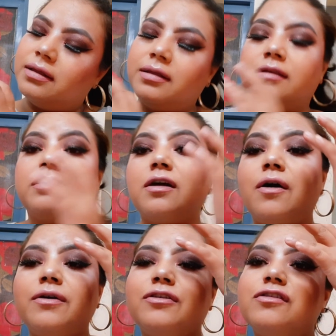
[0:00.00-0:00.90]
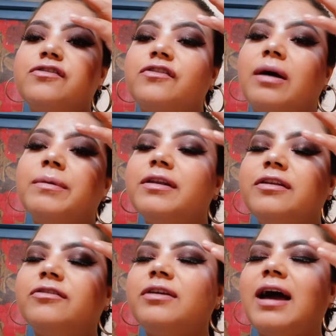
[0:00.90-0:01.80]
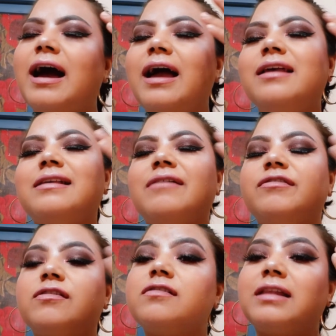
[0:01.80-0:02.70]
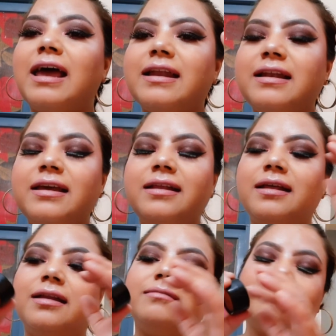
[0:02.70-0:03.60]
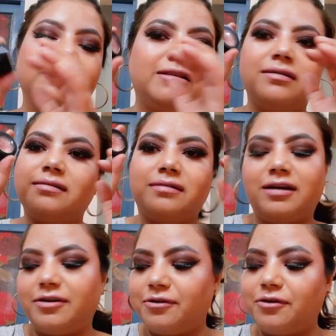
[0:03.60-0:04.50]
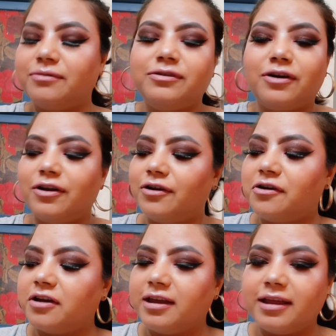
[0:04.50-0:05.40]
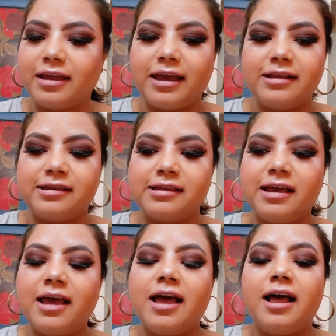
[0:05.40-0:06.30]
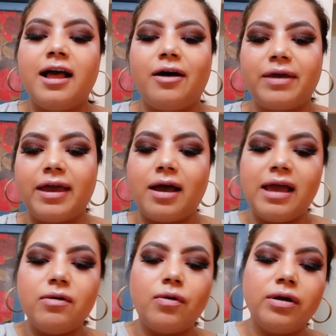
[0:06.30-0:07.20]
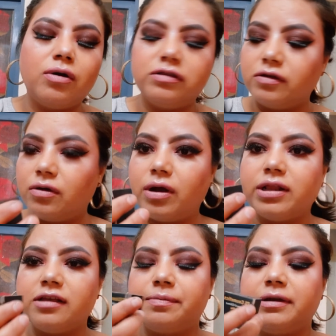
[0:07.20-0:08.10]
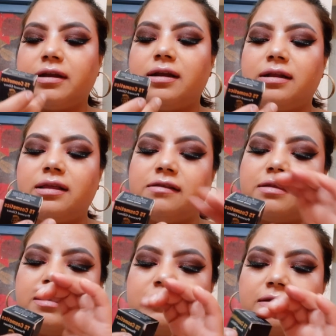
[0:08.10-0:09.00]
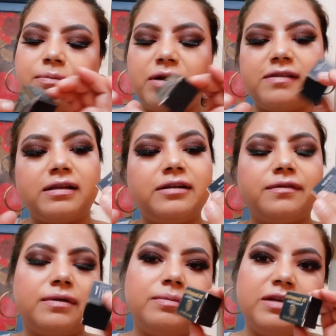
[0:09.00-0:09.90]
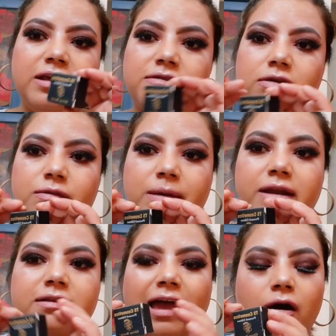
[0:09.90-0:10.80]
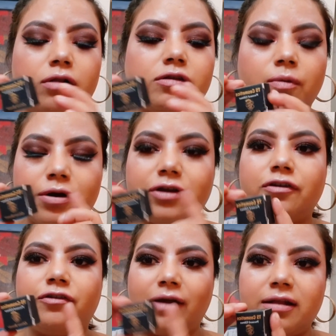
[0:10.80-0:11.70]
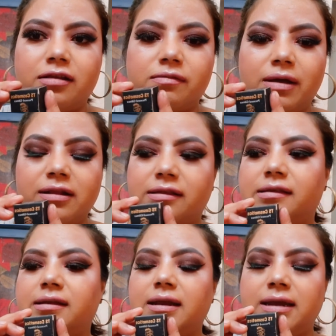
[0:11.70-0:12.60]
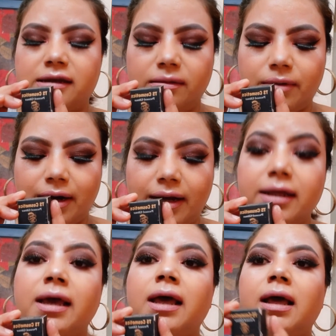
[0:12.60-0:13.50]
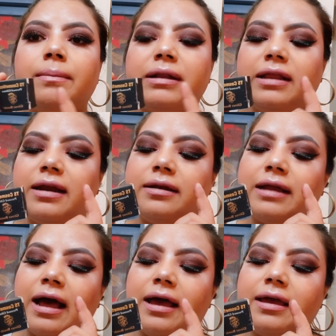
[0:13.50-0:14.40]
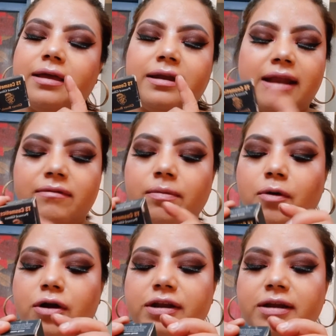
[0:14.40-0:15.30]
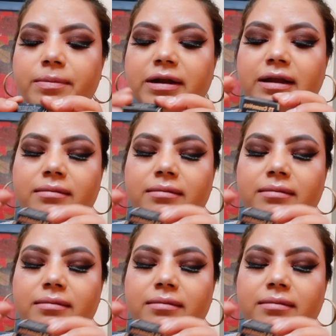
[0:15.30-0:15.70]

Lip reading: So you just rub it into your eyes ever so slightly, then I don't know, you wanna rock it, I guess. Okay, I would also got this particular, this is a pressed glitter from TS Cosmetics. I also wanted to try this one. This is an Indian brand, but then I never bought it, but